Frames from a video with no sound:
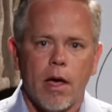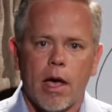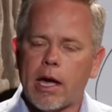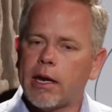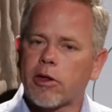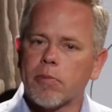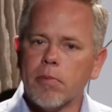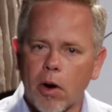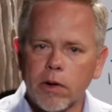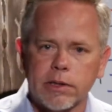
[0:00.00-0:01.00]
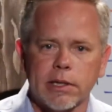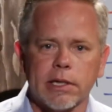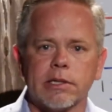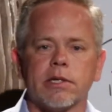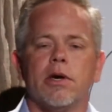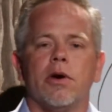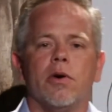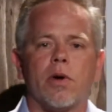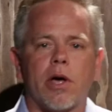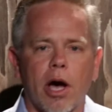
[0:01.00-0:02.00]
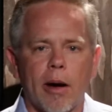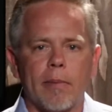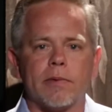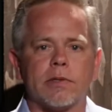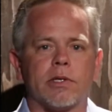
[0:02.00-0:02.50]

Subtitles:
And it's Moses who comes